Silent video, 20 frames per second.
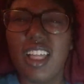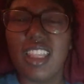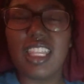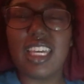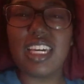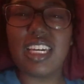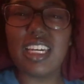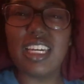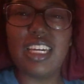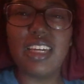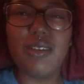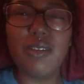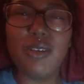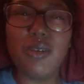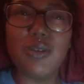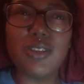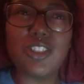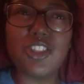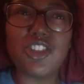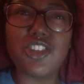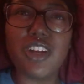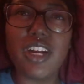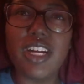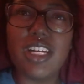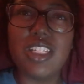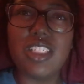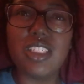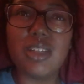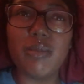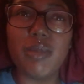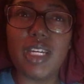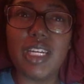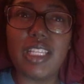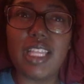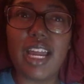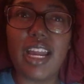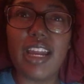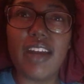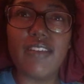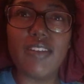like it, it was strange to me.
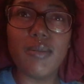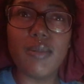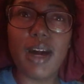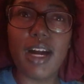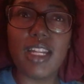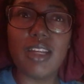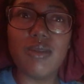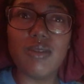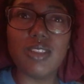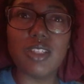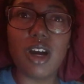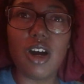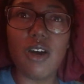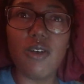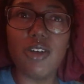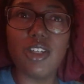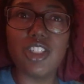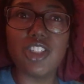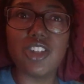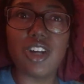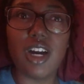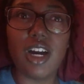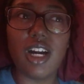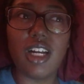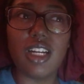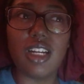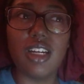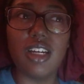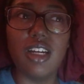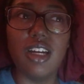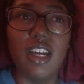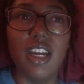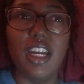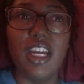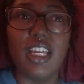Like everybody was always trying to